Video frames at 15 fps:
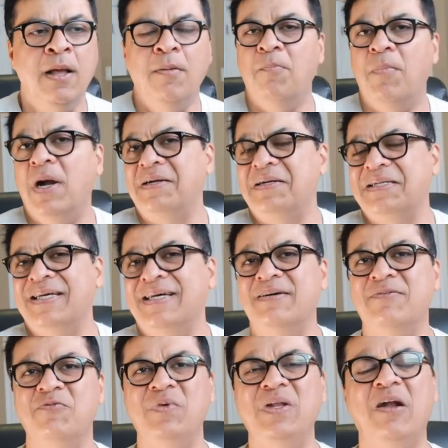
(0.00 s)
But
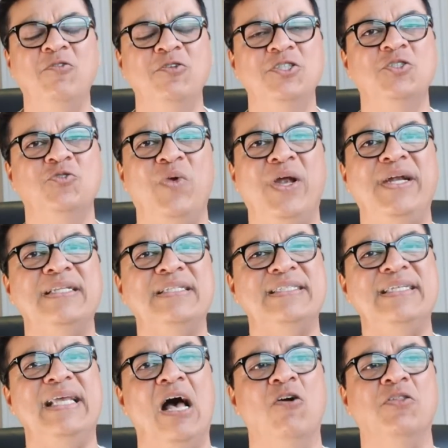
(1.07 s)
uh, we'll have to just wait and
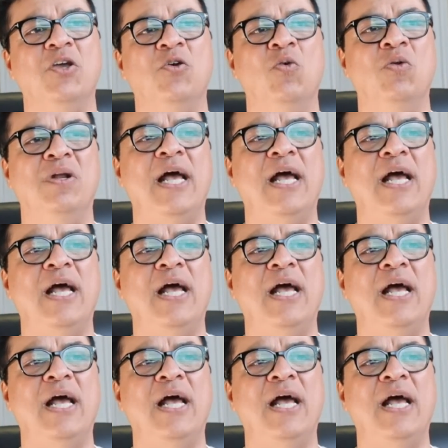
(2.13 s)
see how they go.